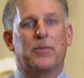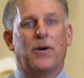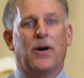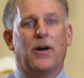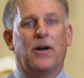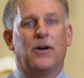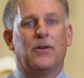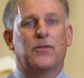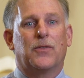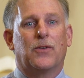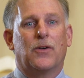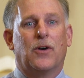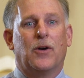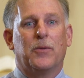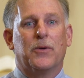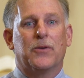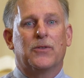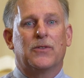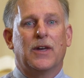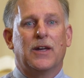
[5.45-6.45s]
Paul for
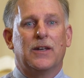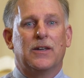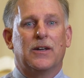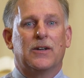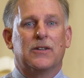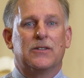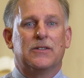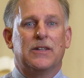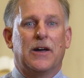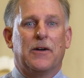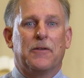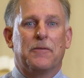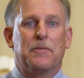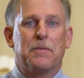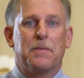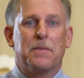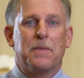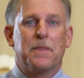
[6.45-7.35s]
almost 10 years now.